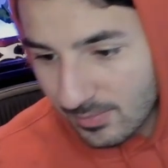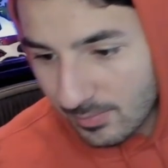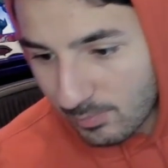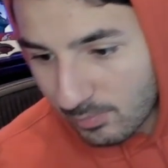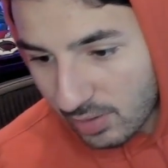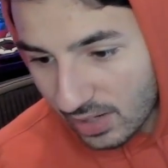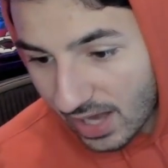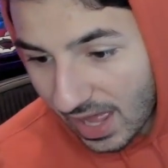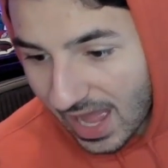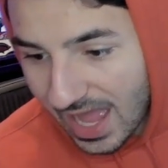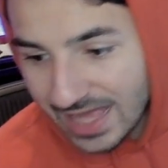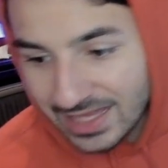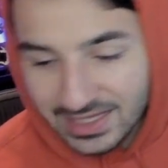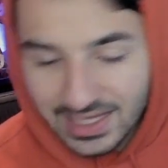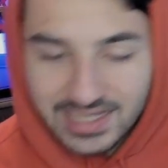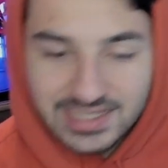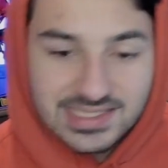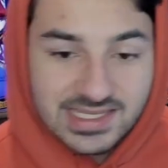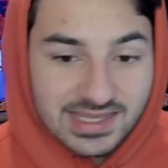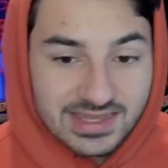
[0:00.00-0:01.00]
But I
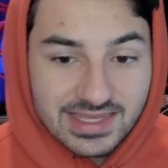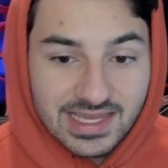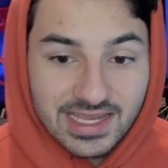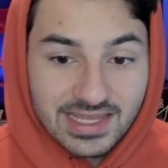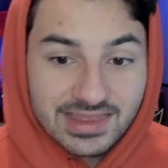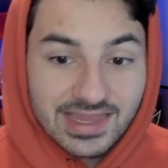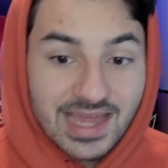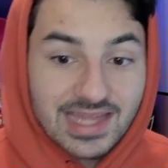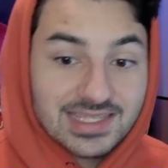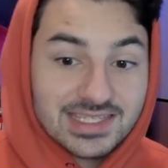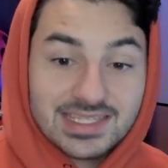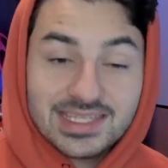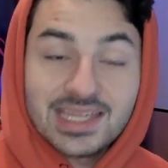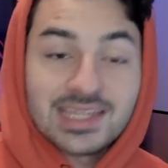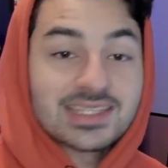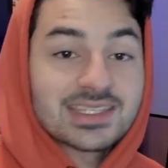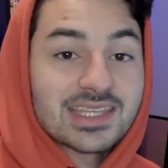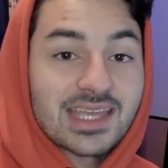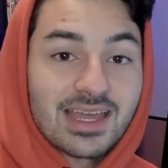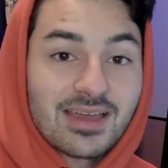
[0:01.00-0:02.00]
like to think that
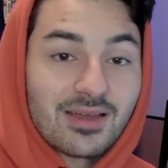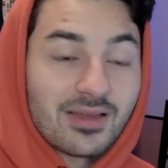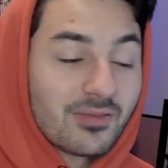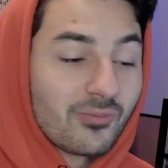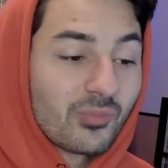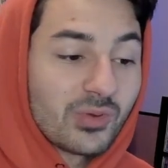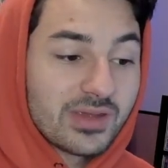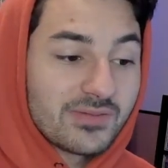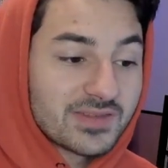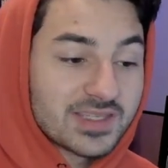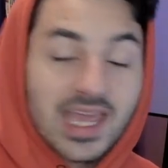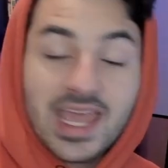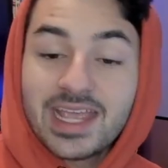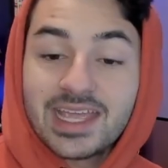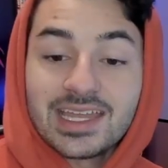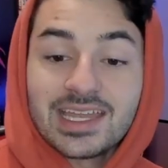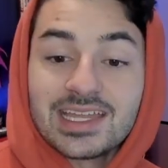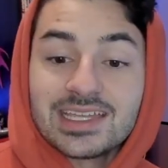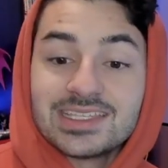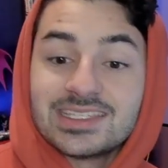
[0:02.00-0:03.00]
since we've
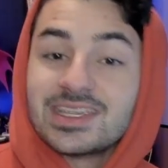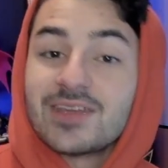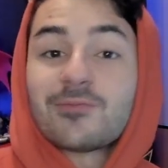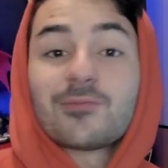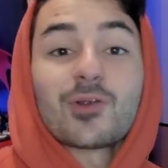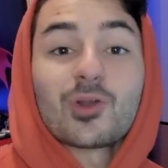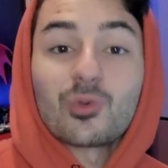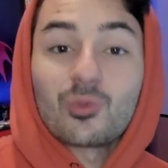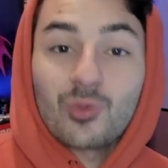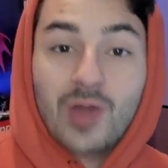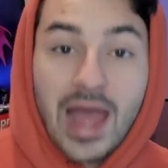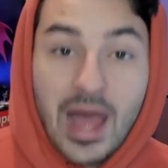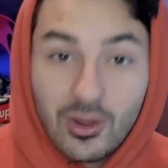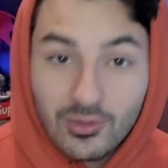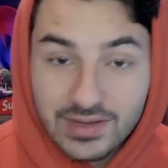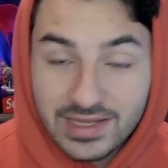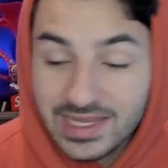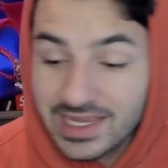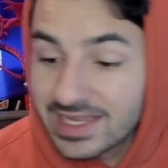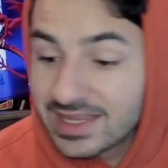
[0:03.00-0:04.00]
taken a different
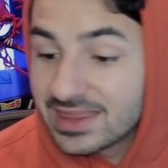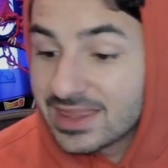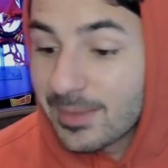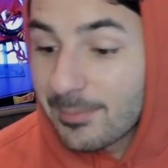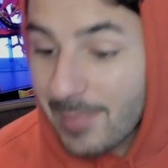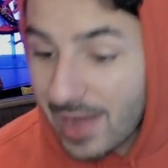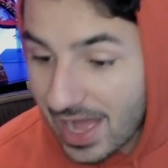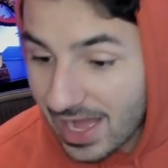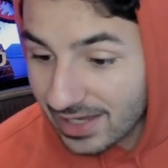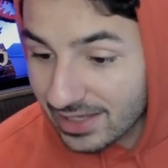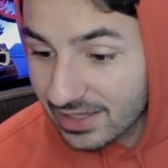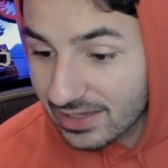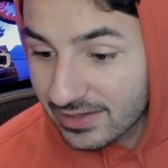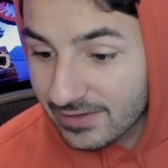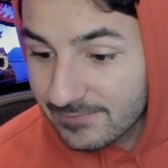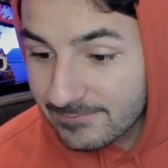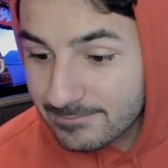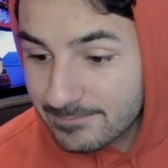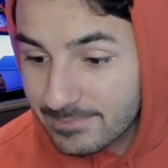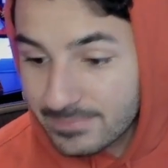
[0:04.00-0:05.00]
route in the
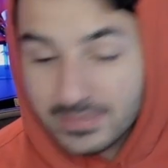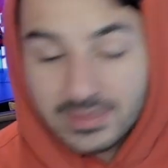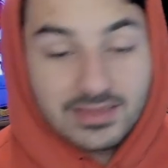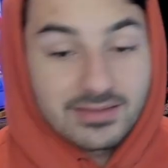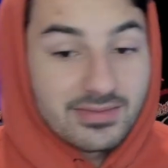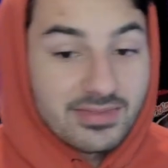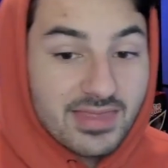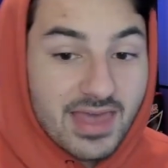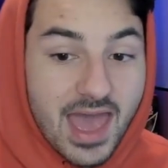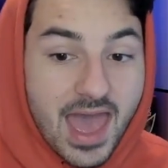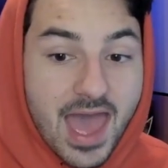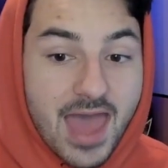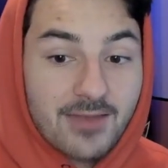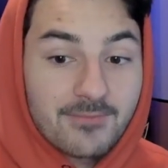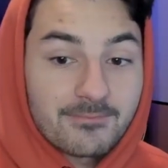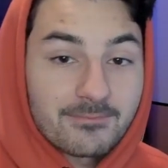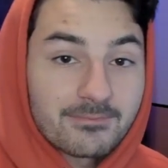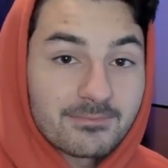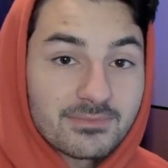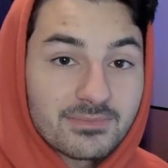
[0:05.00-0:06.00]
manga,
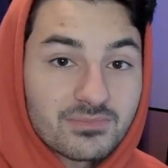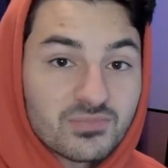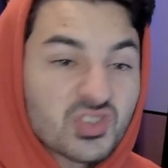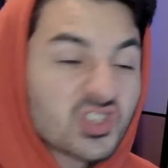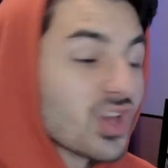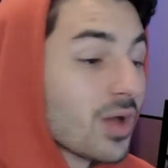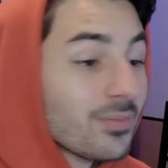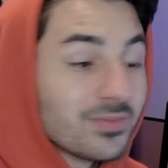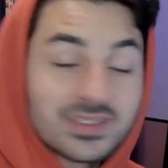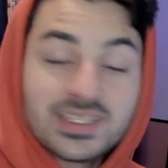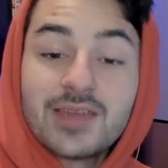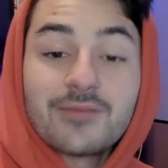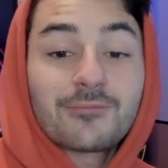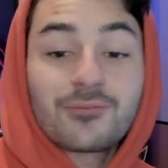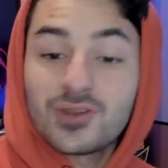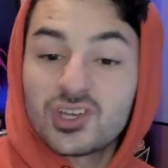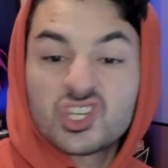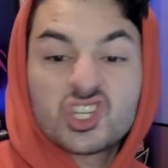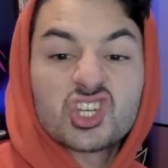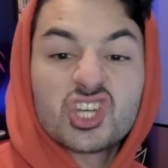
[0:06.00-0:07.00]
that some
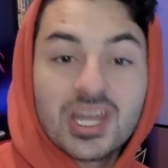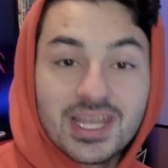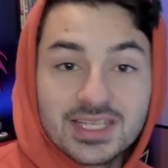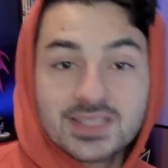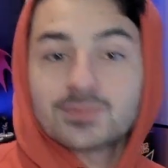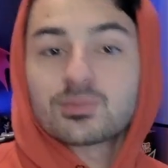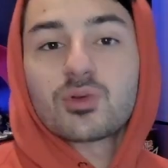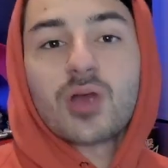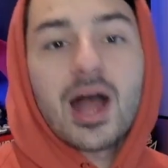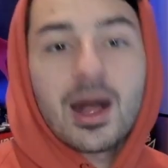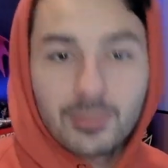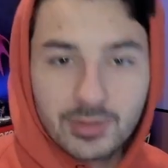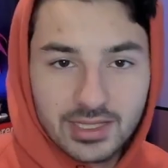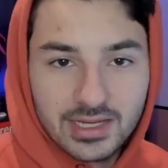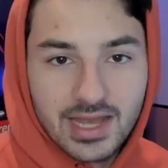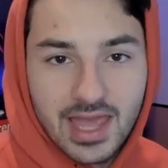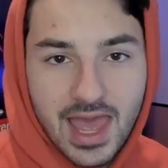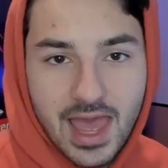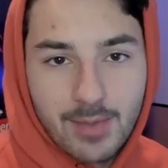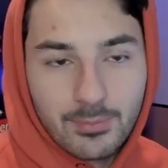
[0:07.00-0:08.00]
different shit is probably going
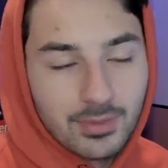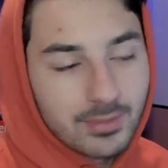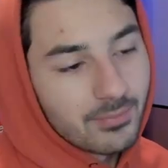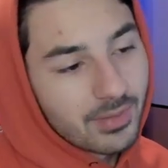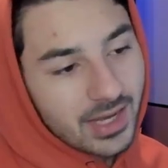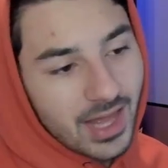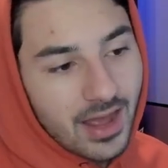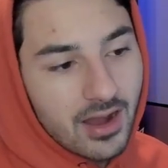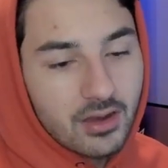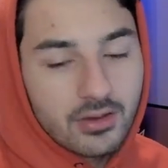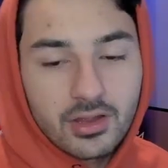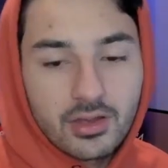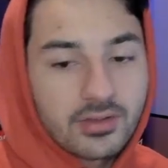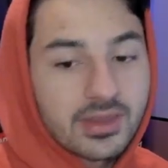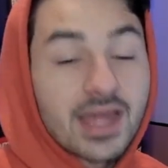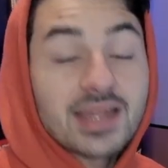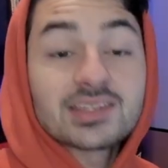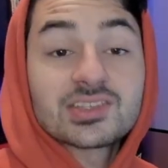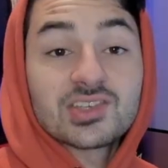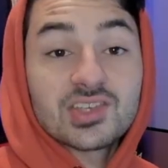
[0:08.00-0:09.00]
to happen. But I don't know.
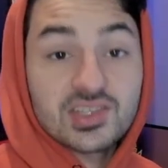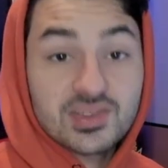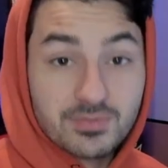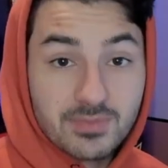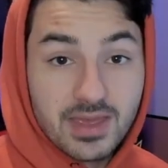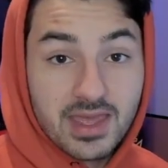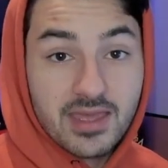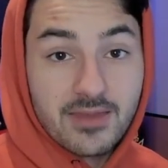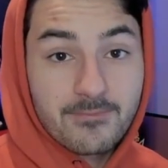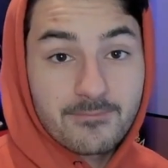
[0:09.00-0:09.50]
That's just me.